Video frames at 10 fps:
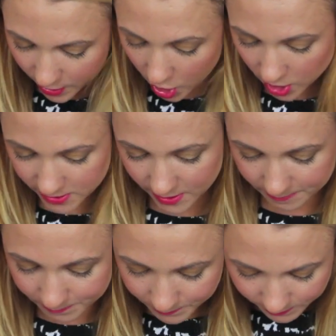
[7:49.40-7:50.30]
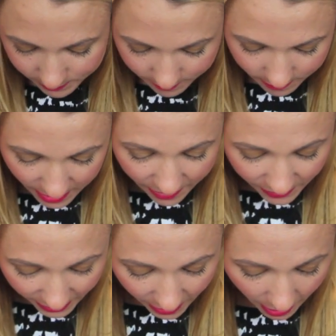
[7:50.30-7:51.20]
to be awesome. And
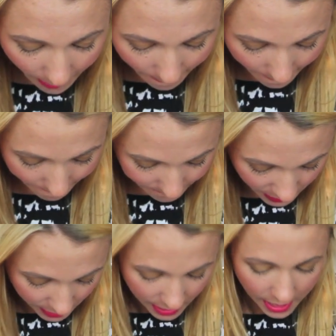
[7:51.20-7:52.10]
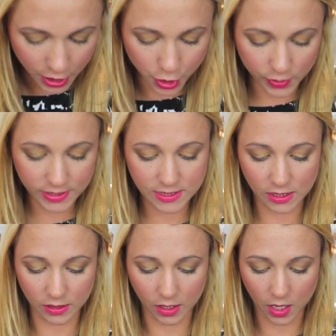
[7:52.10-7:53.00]
then I got um, a new
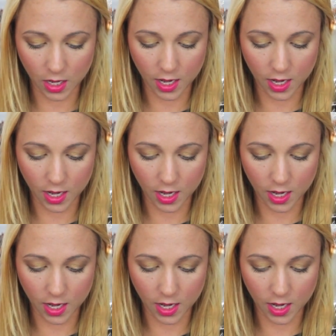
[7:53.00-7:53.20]
concealer.